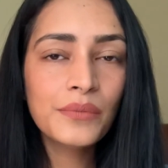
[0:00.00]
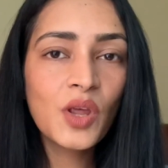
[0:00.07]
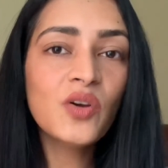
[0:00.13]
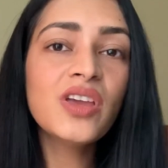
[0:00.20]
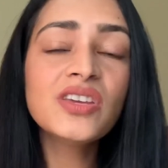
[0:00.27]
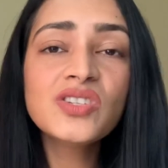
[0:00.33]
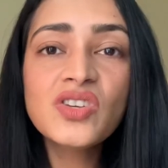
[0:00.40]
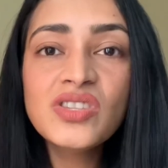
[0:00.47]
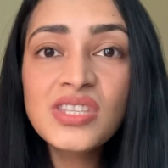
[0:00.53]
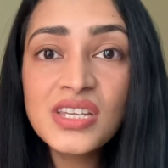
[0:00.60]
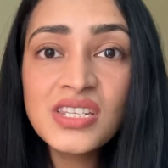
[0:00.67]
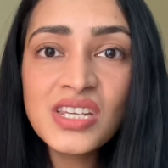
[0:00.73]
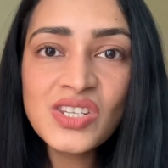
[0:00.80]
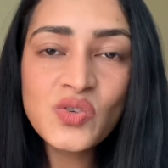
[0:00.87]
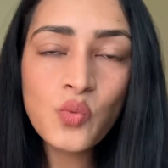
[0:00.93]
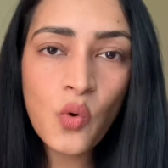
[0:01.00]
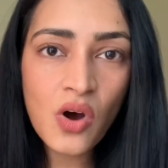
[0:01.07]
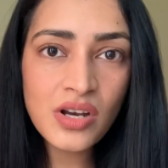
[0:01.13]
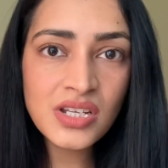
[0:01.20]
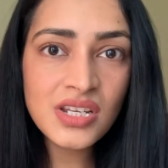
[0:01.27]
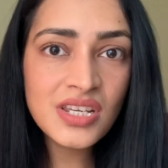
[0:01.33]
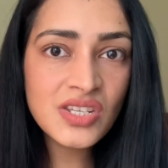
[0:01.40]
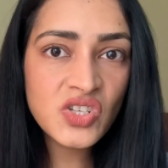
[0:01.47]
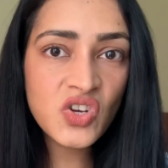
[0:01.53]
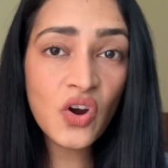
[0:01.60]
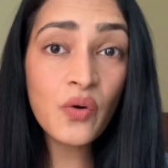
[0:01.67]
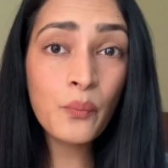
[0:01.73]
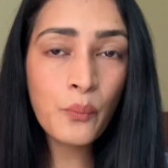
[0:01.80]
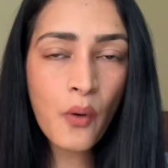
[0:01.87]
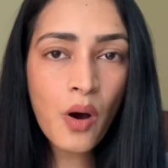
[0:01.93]
Okay, so this is what is
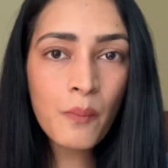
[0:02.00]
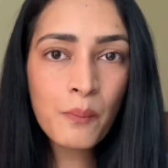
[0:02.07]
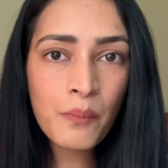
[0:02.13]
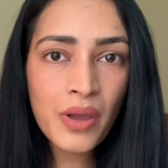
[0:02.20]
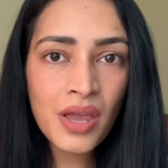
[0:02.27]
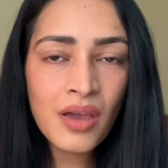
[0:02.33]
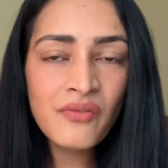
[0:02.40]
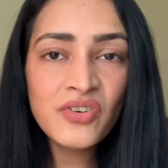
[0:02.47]
your Bombay,